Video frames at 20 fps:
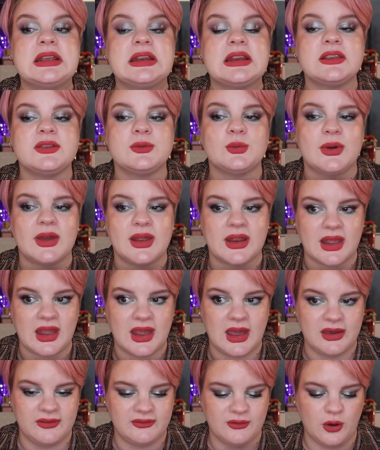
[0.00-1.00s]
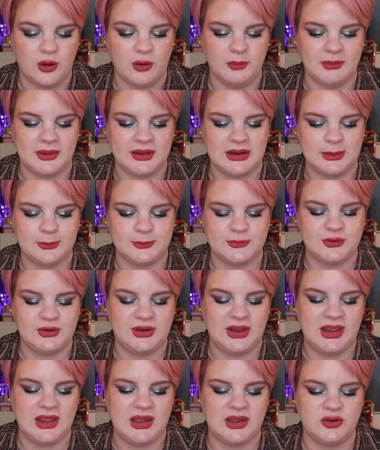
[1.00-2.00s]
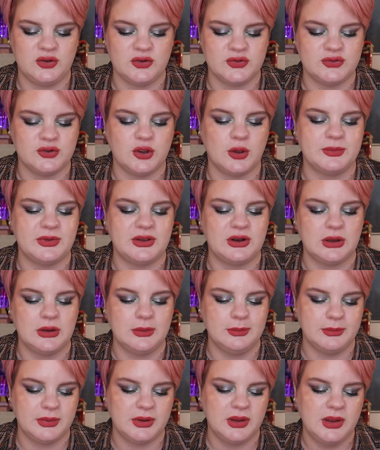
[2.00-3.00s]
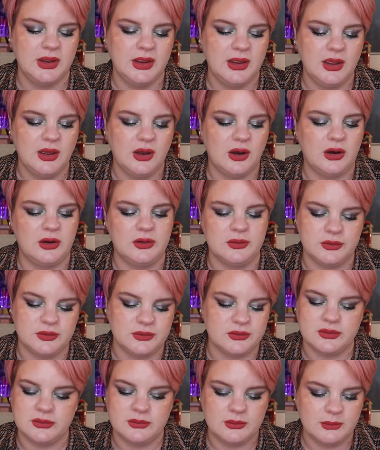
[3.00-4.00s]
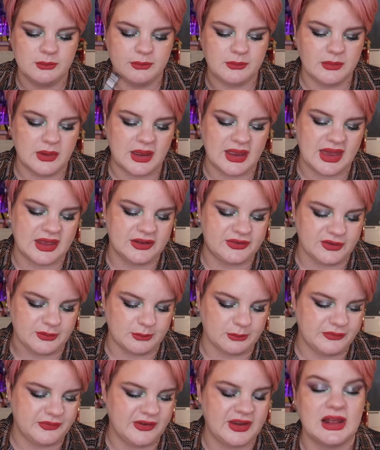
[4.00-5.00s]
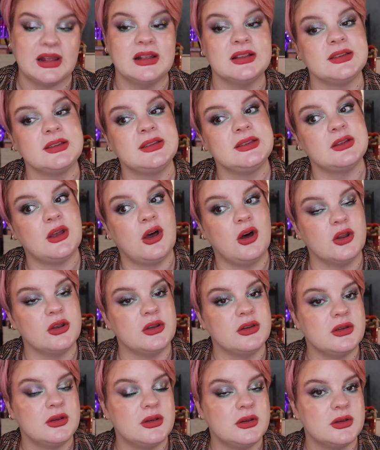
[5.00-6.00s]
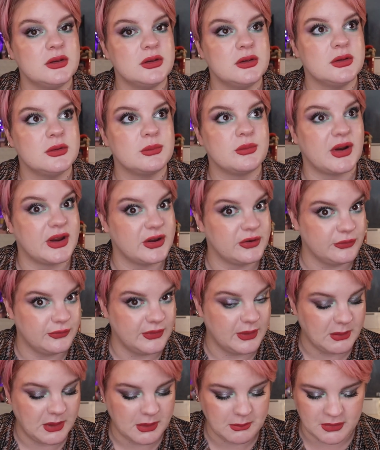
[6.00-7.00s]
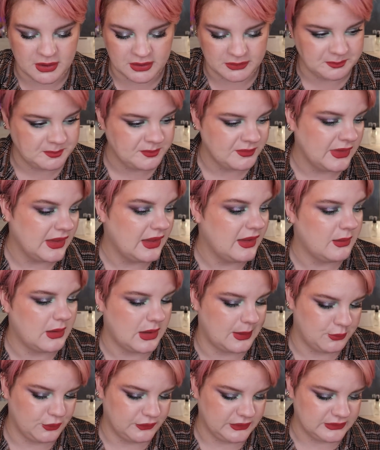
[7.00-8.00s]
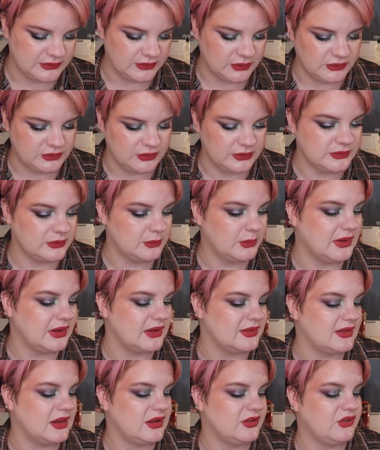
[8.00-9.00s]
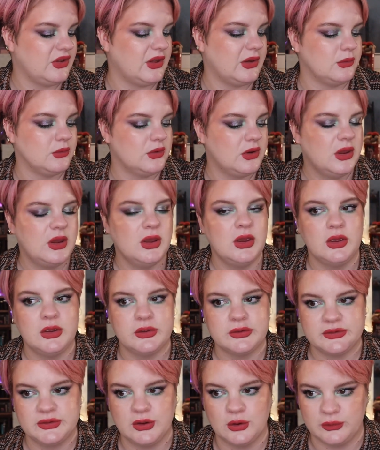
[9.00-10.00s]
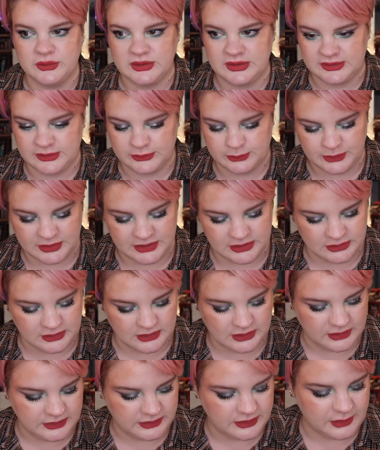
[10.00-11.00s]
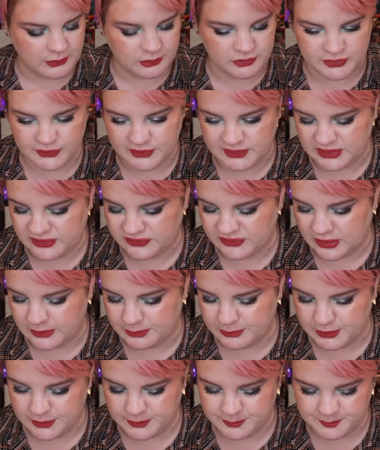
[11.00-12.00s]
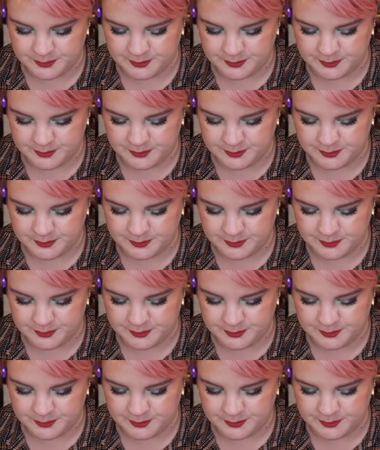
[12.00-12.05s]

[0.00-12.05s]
It is what I have on my lips today. I just topped it up on, I had something else on prior to filming, but I put this on just when I sat down. So this is one I want to finish up.